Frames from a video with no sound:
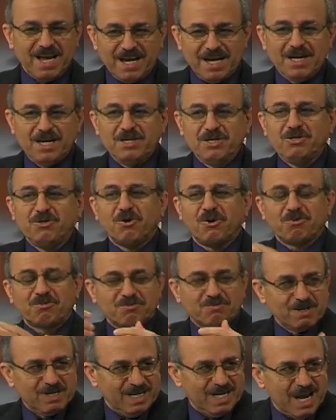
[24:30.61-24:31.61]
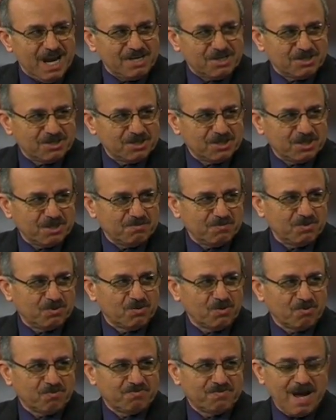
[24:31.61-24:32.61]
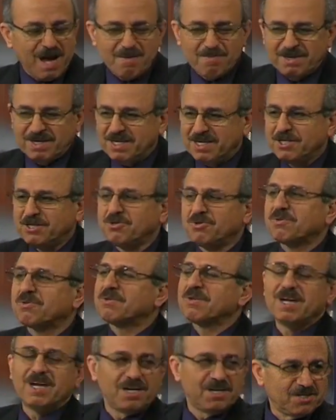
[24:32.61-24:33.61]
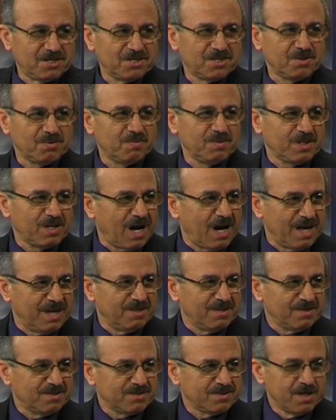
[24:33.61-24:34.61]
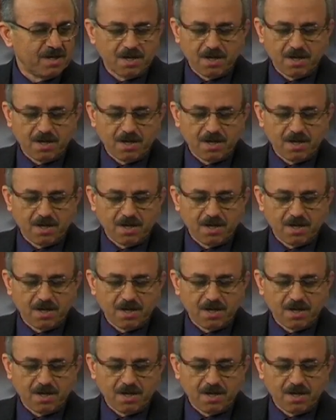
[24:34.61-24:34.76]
in your relationship with your family, in your relationship with others.